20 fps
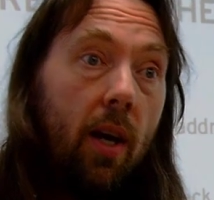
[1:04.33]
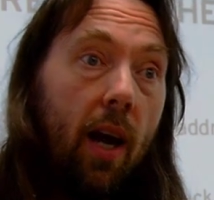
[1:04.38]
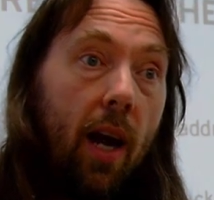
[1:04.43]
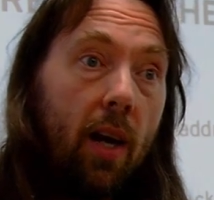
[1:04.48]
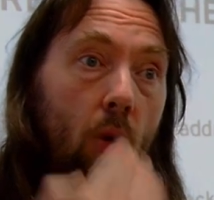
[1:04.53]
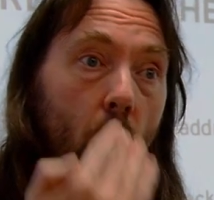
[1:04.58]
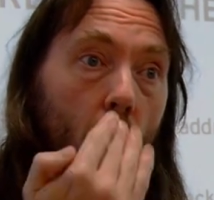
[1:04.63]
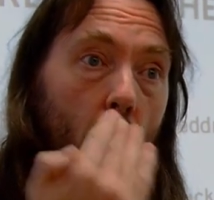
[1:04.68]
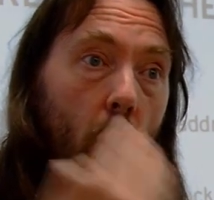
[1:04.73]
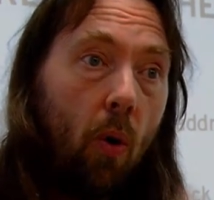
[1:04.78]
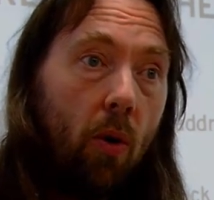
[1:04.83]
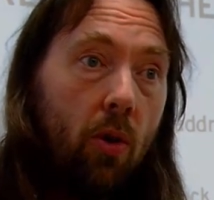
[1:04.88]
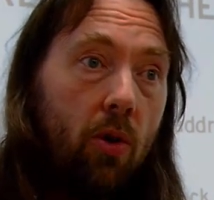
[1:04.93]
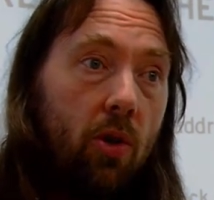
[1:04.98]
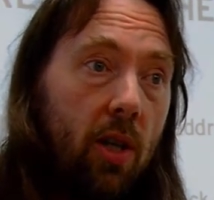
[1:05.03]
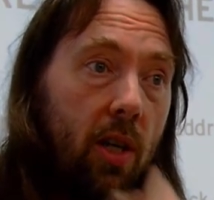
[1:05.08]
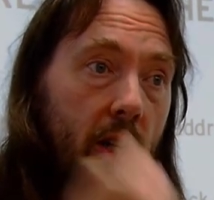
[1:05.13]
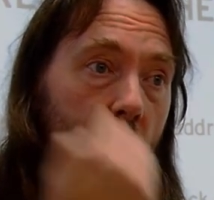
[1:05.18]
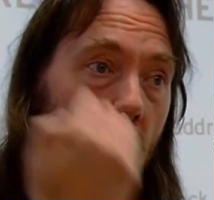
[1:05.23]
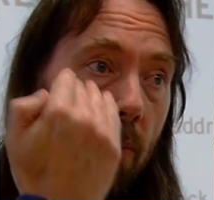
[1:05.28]
and you
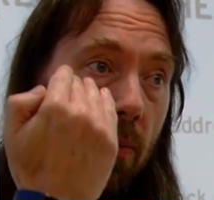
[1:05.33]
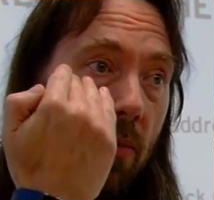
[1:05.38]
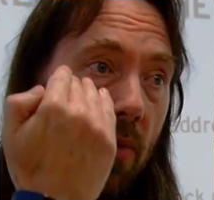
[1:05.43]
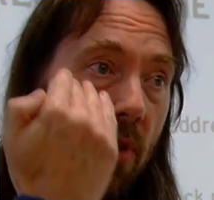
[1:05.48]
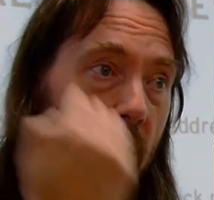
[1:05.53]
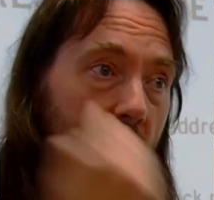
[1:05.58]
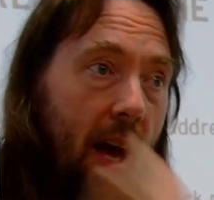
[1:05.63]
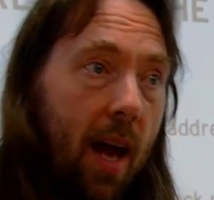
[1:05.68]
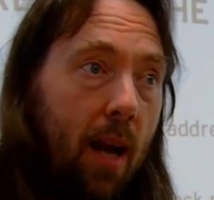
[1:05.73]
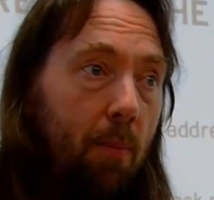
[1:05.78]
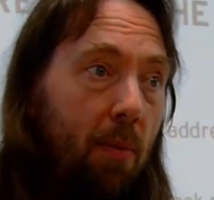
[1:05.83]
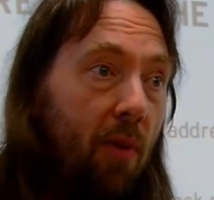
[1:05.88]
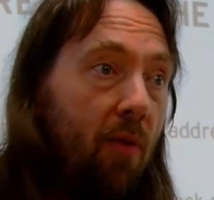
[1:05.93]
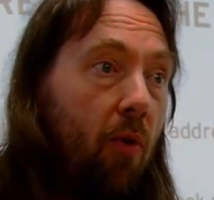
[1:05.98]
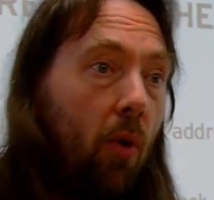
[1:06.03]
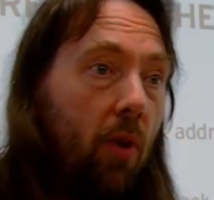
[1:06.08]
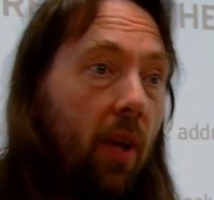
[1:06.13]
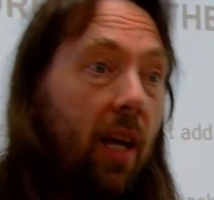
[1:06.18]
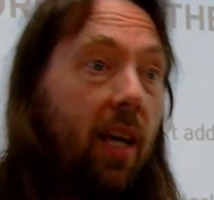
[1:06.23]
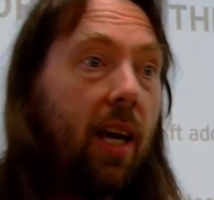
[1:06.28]
quarantine them then
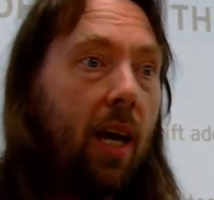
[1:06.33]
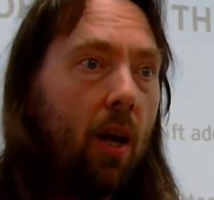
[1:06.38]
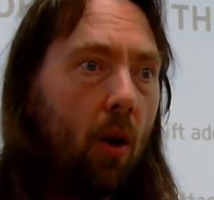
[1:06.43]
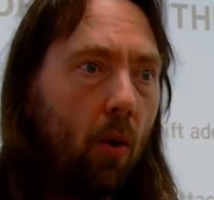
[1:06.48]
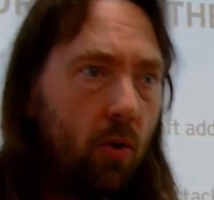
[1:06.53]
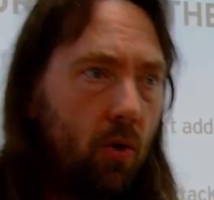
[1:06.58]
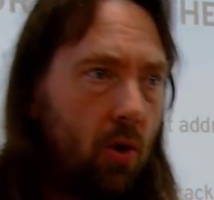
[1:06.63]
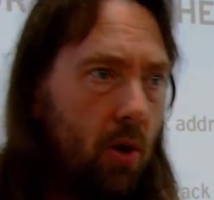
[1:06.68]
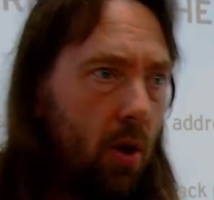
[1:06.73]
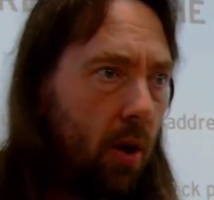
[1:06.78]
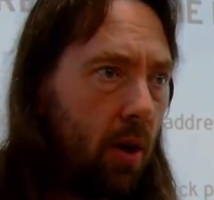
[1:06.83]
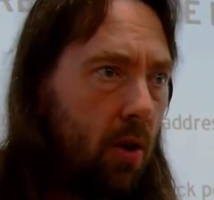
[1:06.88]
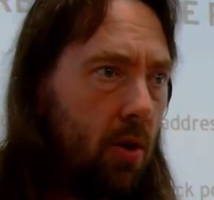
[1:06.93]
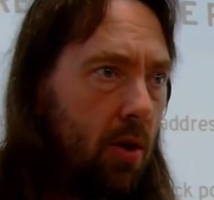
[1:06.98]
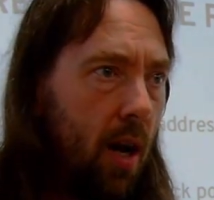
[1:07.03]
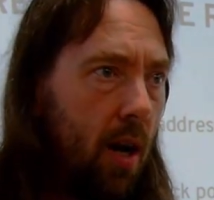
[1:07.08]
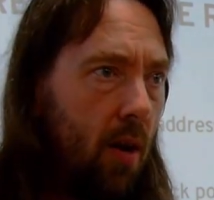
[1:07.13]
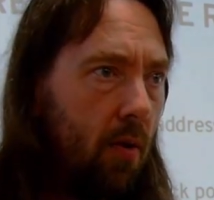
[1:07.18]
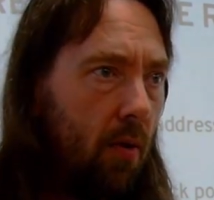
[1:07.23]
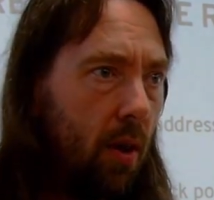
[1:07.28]
before they get onto your
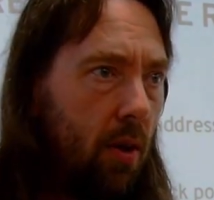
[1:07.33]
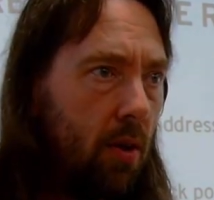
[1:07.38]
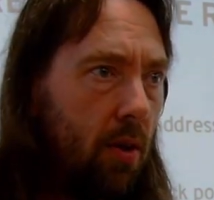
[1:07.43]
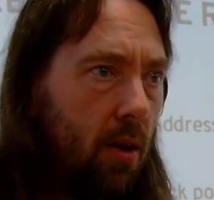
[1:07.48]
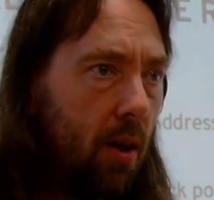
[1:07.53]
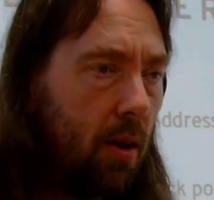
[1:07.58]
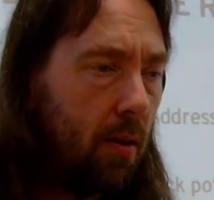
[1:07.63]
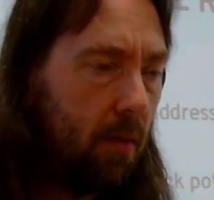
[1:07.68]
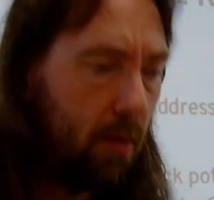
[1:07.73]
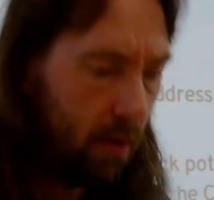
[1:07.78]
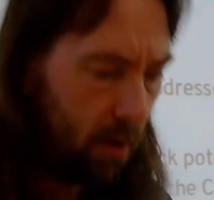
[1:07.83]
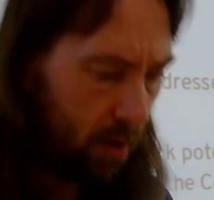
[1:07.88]
container runtime.